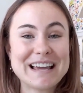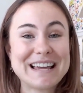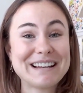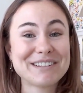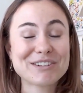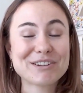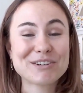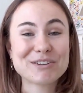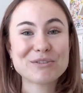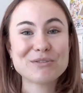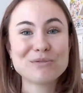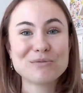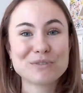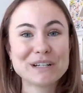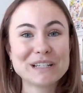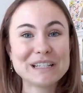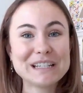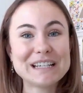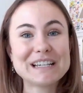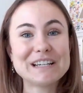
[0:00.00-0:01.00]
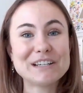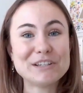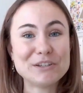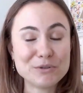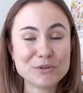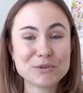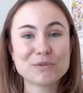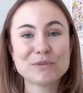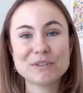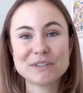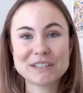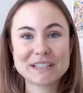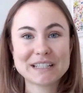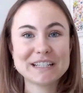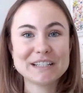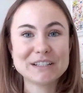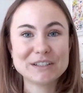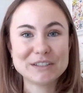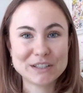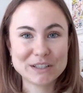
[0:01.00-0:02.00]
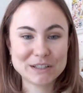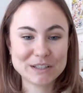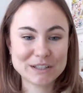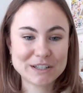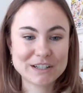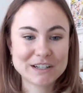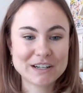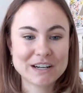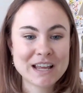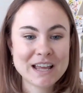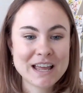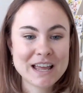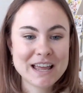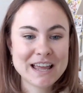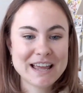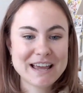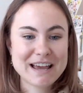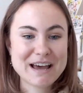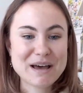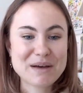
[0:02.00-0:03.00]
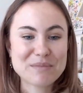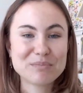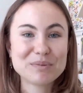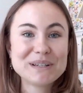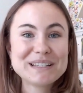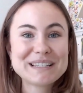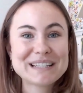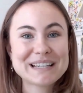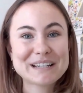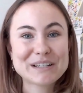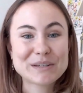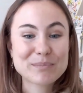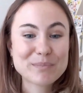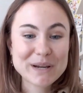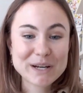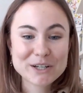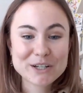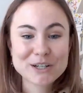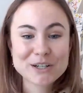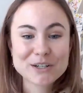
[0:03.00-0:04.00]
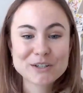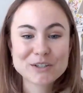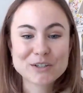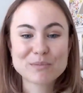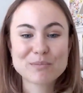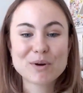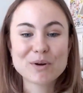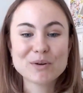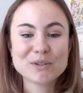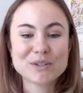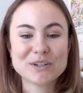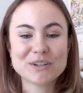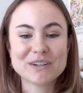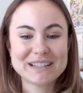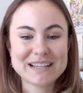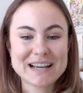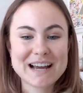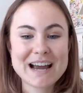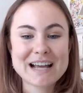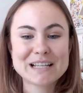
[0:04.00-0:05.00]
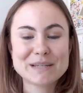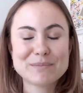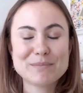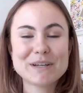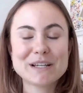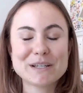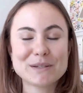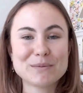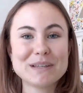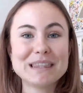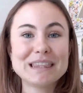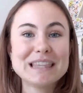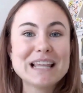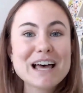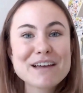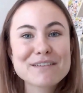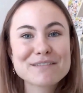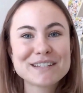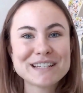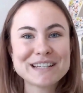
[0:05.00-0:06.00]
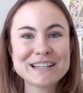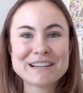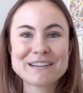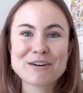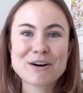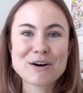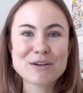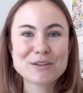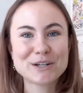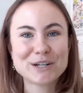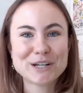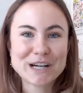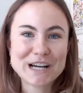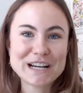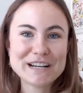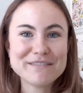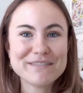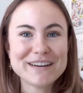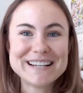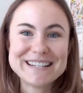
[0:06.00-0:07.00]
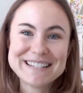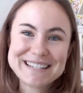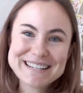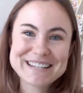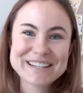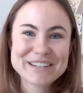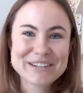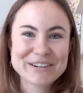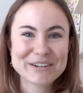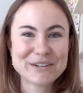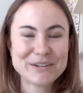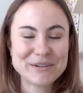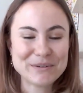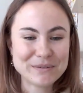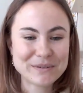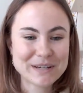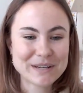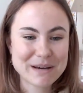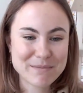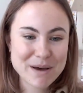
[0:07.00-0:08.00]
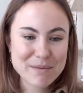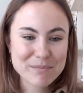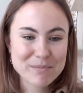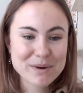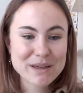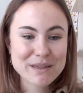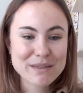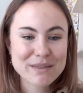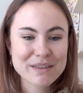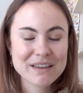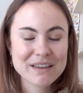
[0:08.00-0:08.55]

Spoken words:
and it's also really a useful skill to learn. Please send us pictures or post your designs because we love seeing all the creative ideas our students come up with.